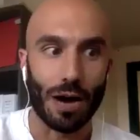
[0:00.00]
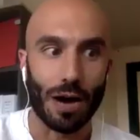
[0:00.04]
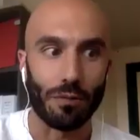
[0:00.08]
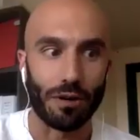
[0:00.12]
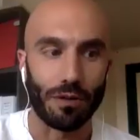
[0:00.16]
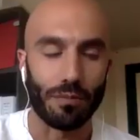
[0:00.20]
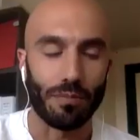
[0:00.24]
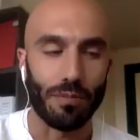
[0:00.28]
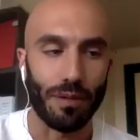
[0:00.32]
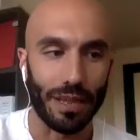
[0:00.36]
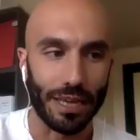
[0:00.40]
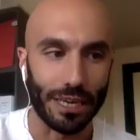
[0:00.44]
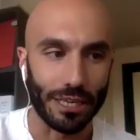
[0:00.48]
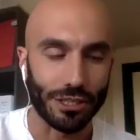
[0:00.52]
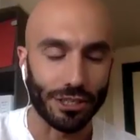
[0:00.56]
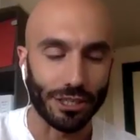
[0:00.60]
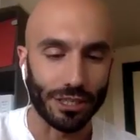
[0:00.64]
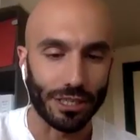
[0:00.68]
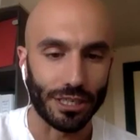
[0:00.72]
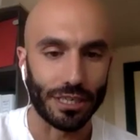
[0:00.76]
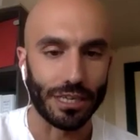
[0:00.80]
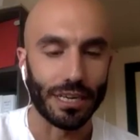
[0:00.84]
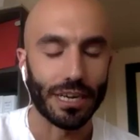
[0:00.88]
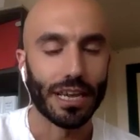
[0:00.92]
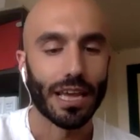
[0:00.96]
our
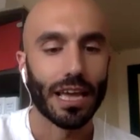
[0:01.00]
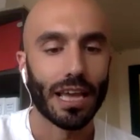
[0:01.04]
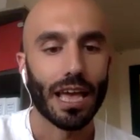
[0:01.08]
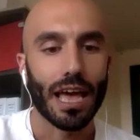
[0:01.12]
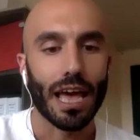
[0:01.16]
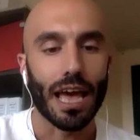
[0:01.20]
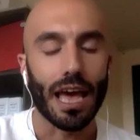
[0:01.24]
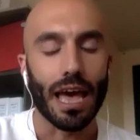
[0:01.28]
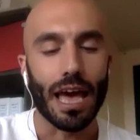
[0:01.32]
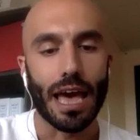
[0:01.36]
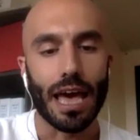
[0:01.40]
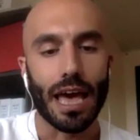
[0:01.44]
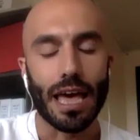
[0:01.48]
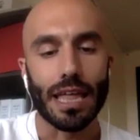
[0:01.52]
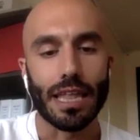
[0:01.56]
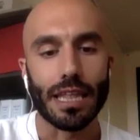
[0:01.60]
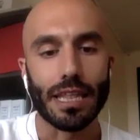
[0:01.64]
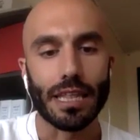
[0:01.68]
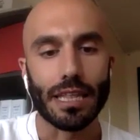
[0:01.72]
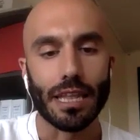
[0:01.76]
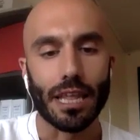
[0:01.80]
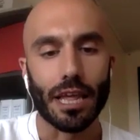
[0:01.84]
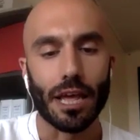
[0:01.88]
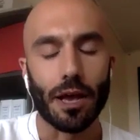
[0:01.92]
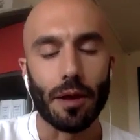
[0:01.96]
pleasure.
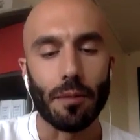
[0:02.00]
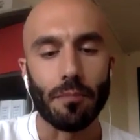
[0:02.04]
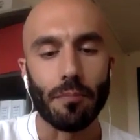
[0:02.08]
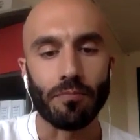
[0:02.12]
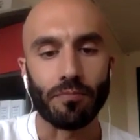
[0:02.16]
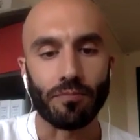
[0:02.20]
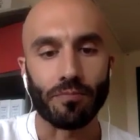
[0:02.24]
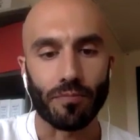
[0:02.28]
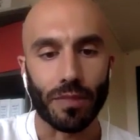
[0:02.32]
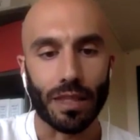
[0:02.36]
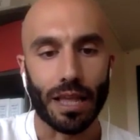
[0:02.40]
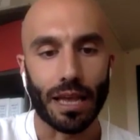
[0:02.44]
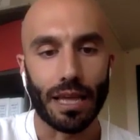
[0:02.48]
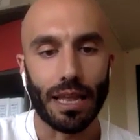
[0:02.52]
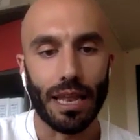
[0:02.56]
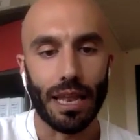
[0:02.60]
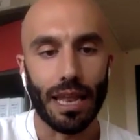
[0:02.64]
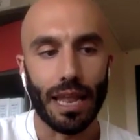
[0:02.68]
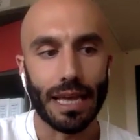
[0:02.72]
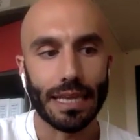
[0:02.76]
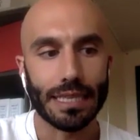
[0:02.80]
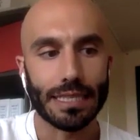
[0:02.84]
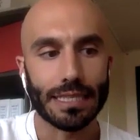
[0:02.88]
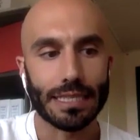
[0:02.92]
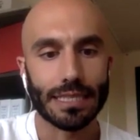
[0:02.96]
And
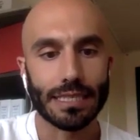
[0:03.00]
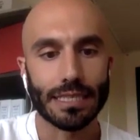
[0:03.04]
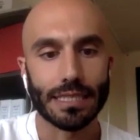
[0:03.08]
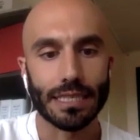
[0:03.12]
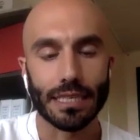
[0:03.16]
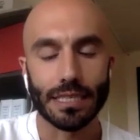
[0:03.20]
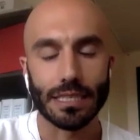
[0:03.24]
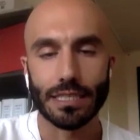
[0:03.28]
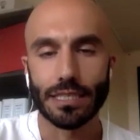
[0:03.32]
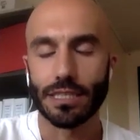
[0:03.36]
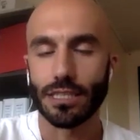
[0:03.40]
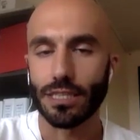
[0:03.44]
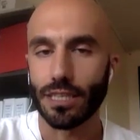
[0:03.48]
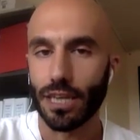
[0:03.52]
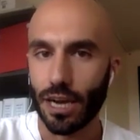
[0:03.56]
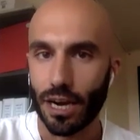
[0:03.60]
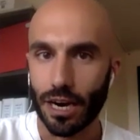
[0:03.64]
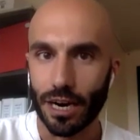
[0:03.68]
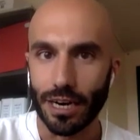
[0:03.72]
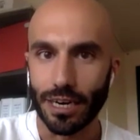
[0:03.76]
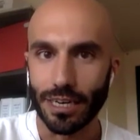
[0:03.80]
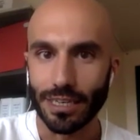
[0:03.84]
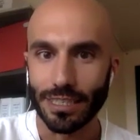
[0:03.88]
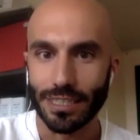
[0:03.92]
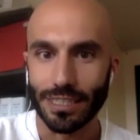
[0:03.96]
let's
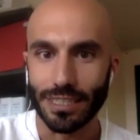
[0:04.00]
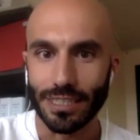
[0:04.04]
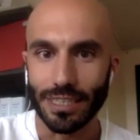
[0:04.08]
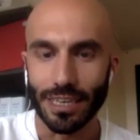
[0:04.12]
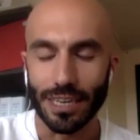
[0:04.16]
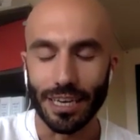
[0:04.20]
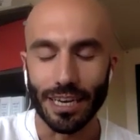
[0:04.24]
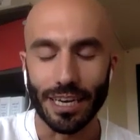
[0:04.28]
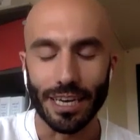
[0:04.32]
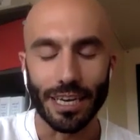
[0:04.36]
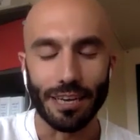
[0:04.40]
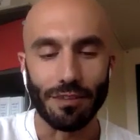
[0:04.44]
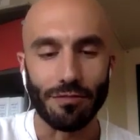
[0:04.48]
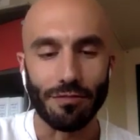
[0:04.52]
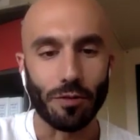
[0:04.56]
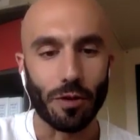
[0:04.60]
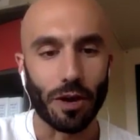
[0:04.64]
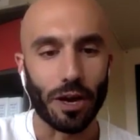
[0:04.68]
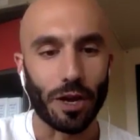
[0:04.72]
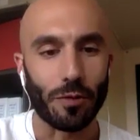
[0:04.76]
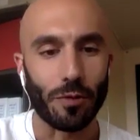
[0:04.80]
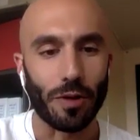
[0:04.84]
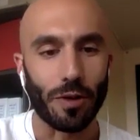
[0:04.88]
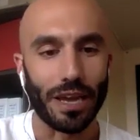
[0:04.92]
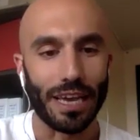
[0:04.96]
start, if you
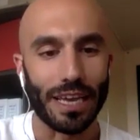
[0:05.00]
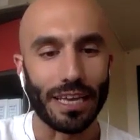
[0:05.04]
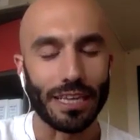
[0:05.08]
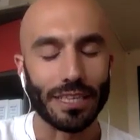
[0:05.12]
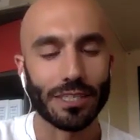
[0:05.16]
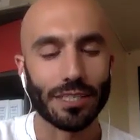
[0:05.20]
agree.